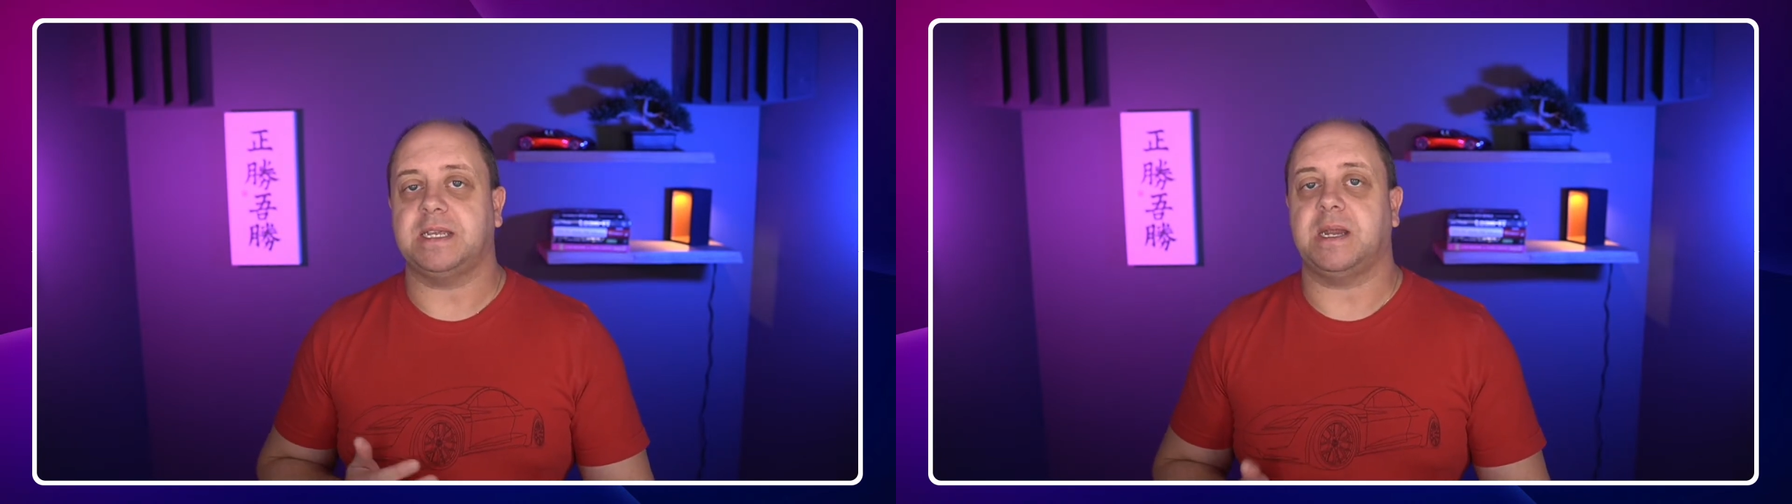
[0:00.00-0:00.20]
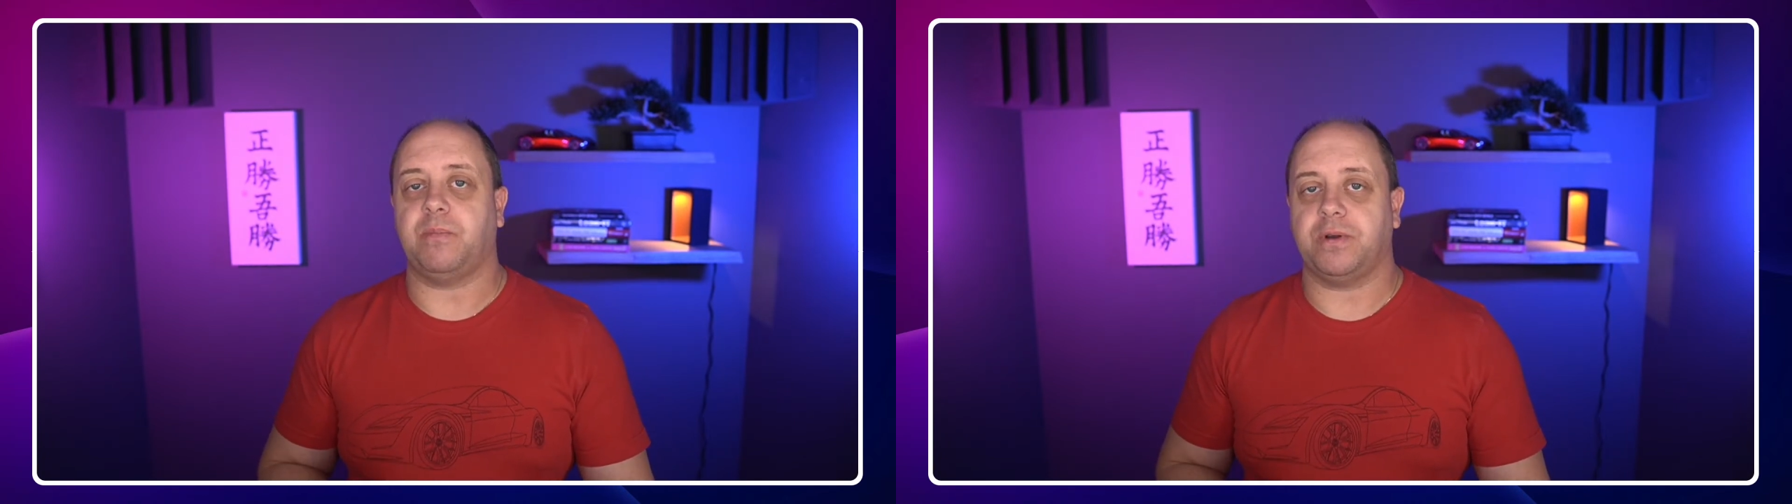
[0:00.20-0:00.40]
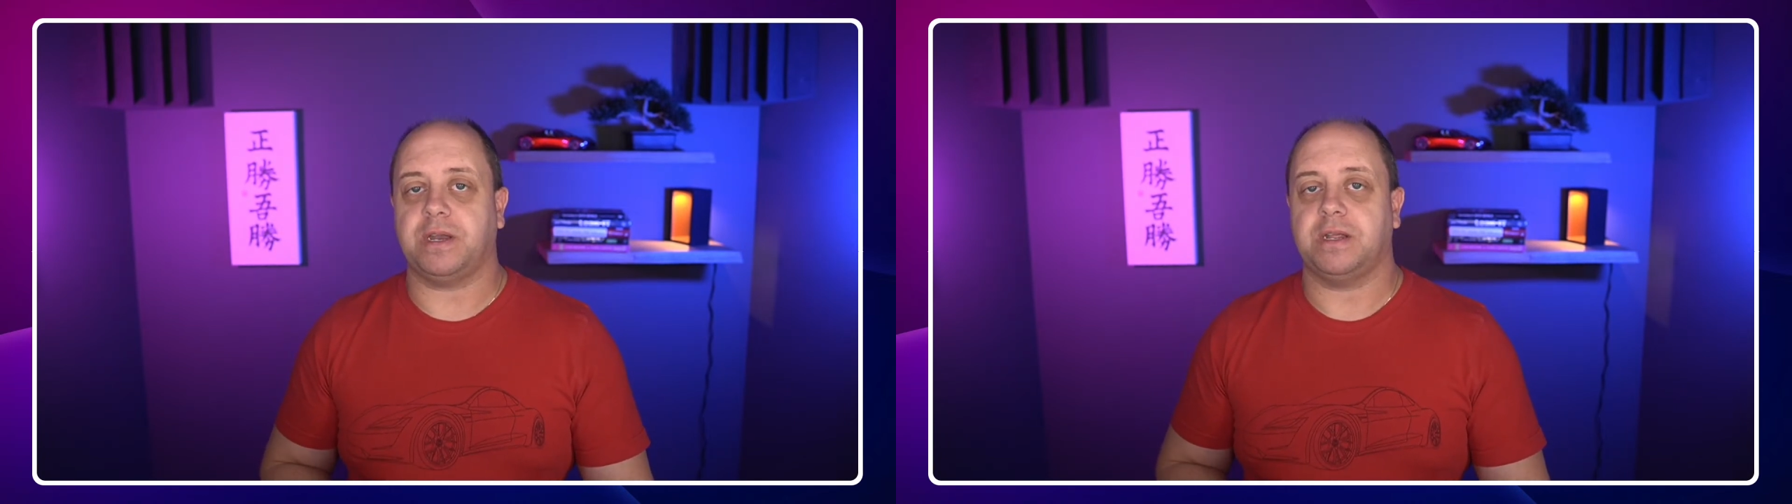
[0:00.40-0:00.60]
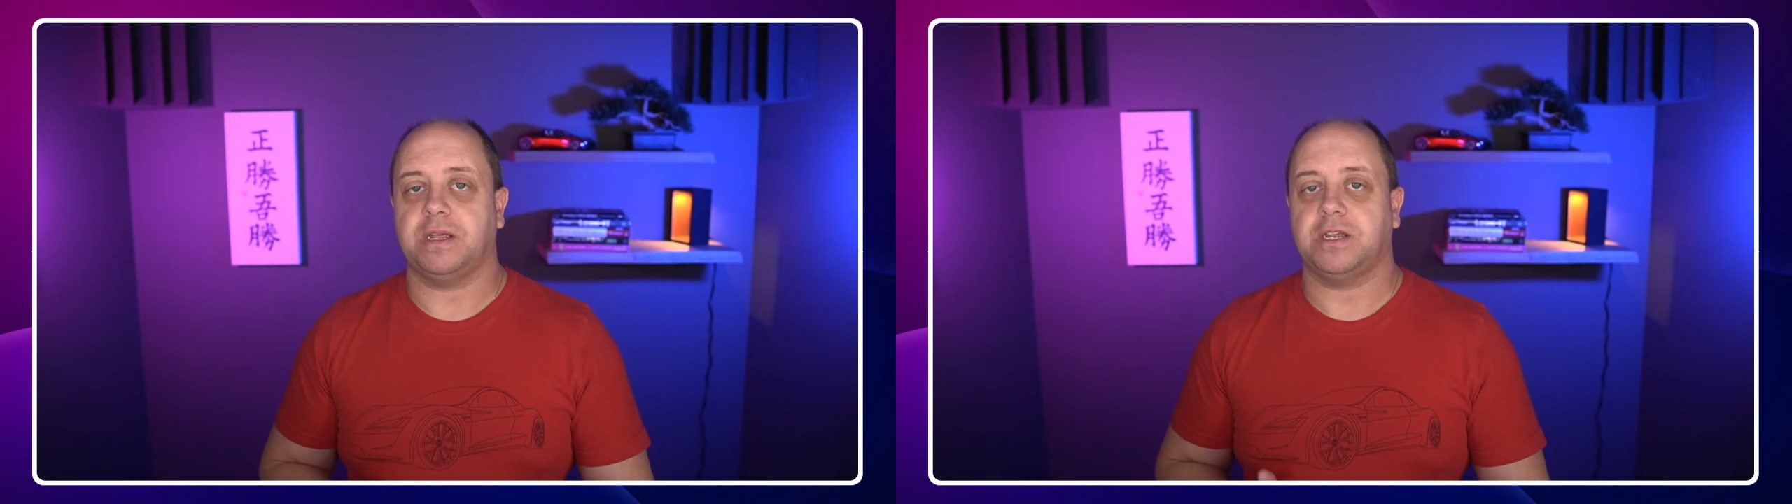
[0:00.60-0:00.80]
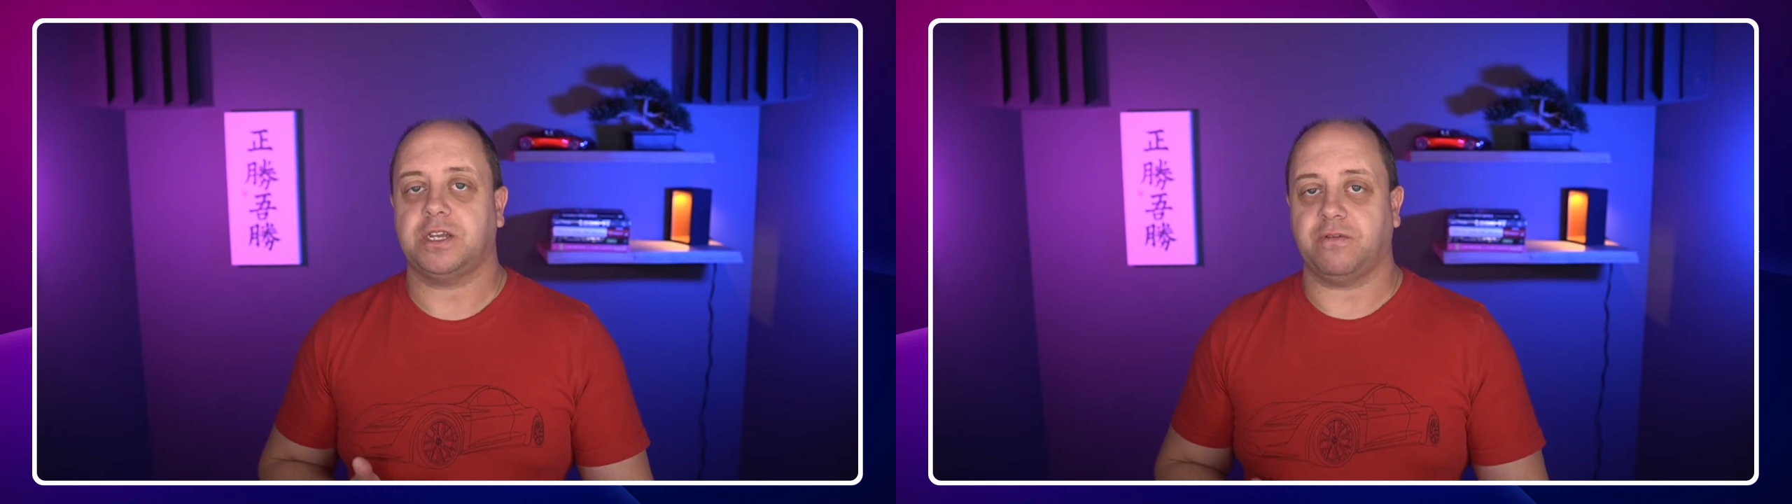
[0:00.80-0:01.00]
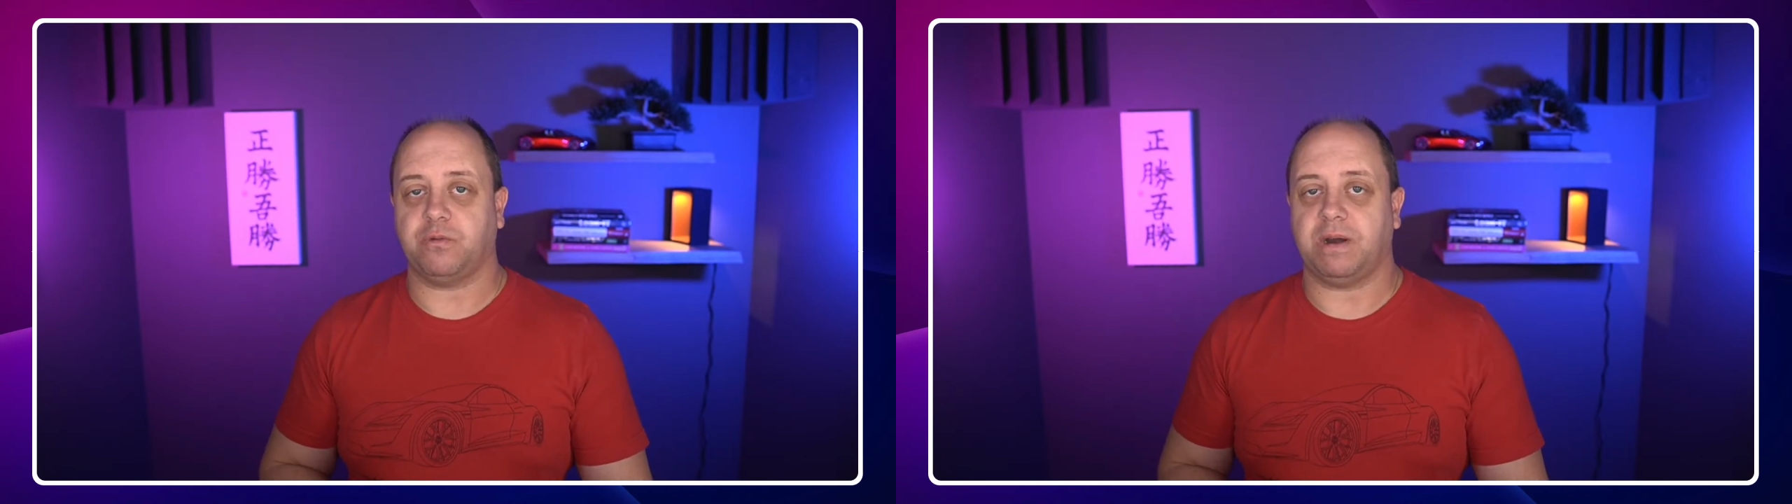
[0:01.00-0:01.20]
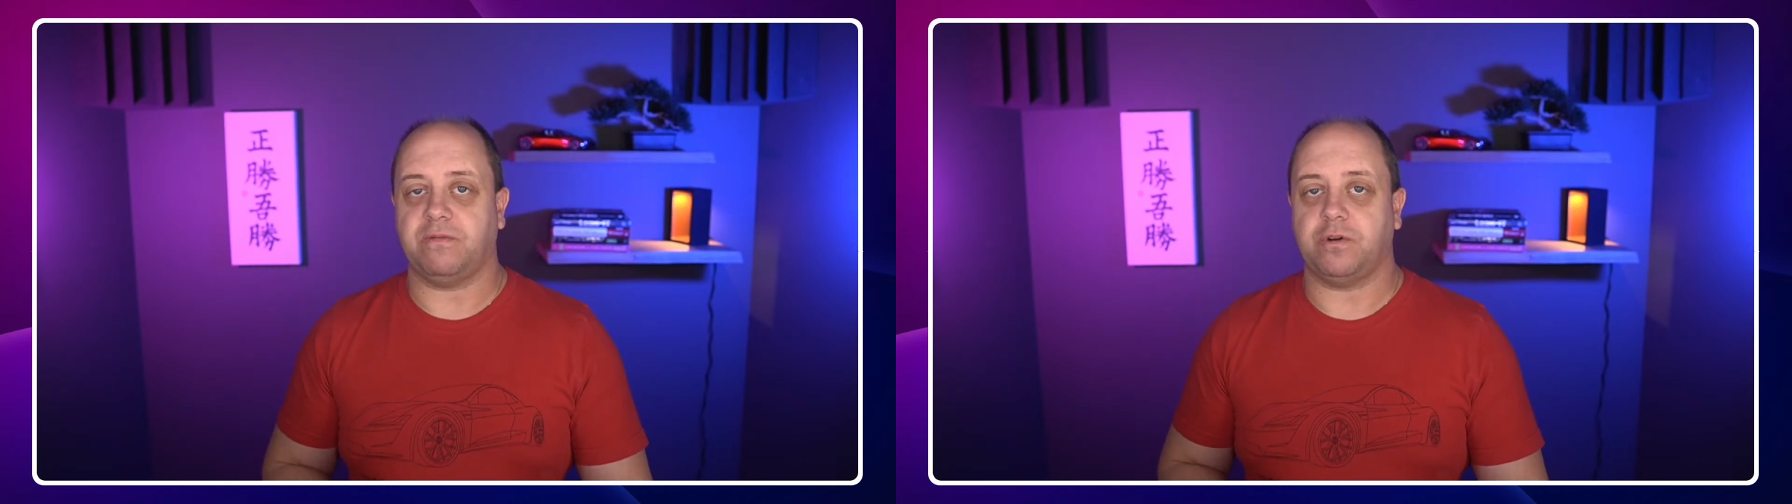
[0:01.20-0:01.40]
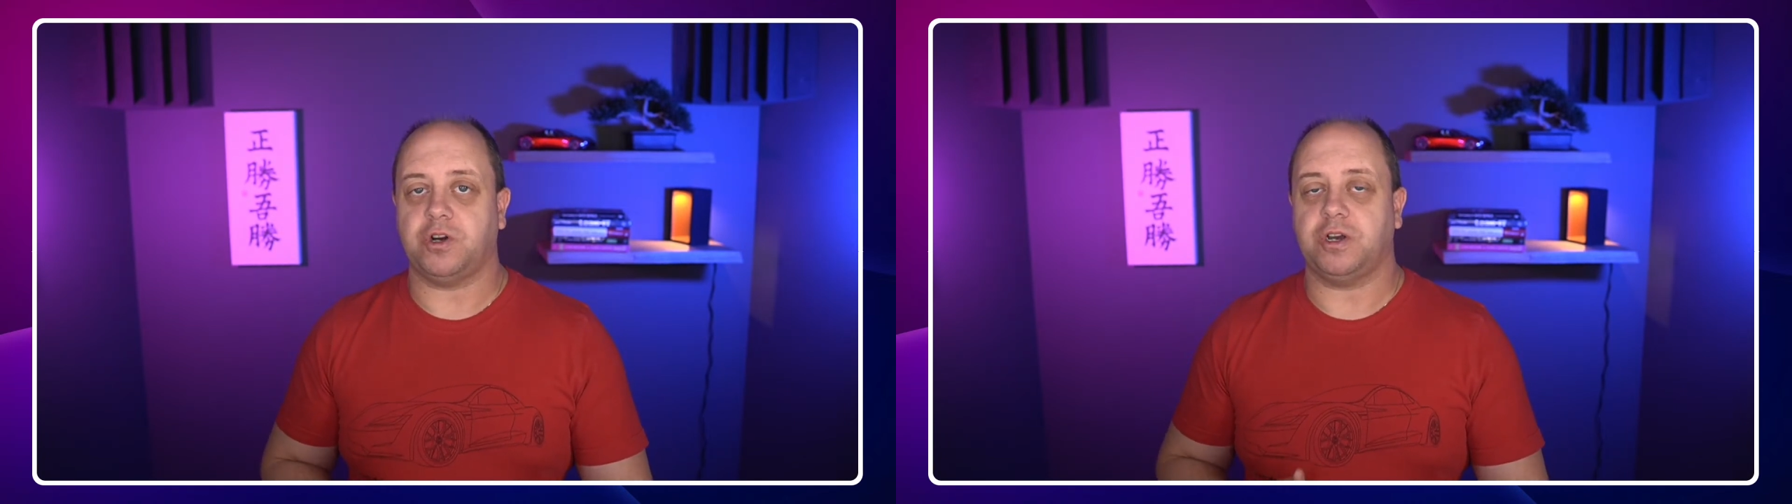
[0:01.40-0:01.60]
separate software
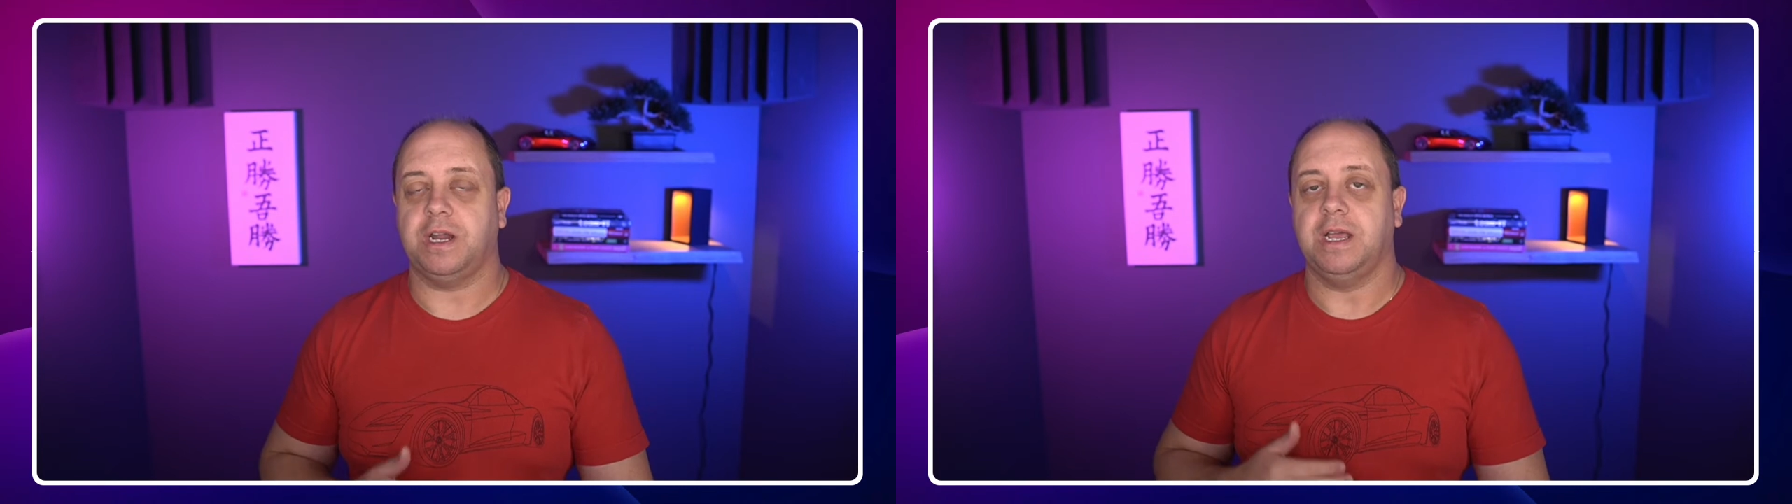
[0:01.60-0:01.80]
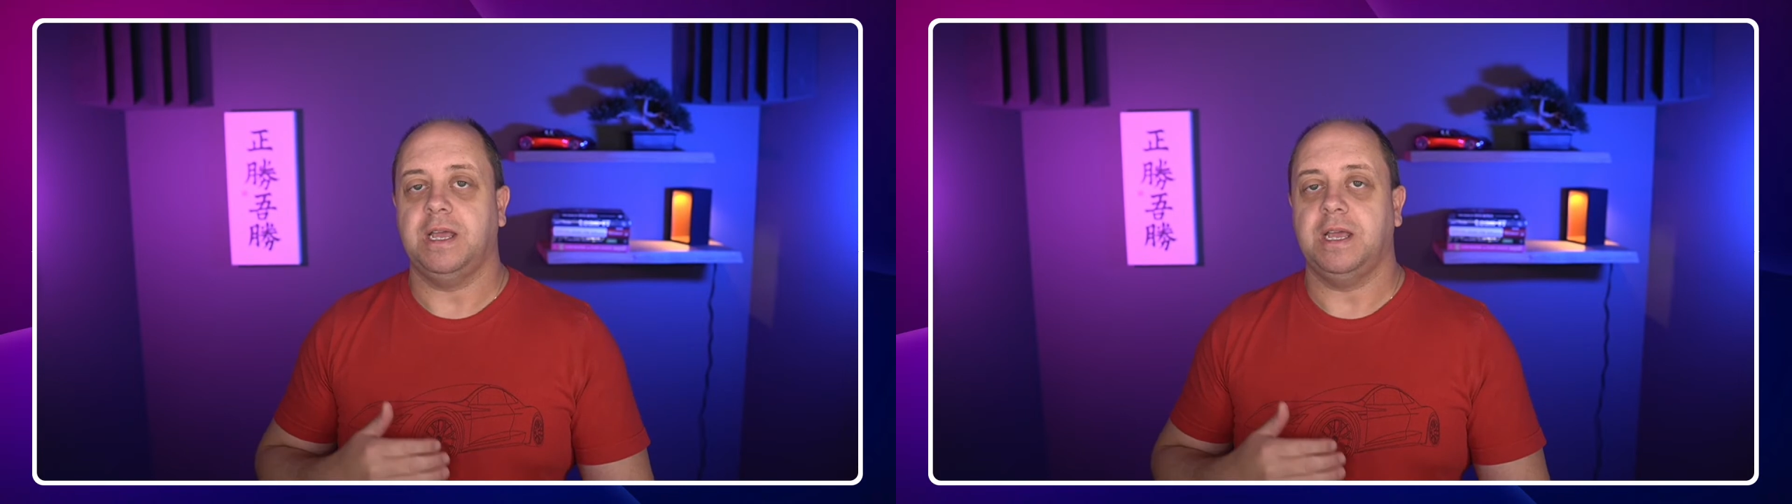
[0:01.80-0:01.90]
version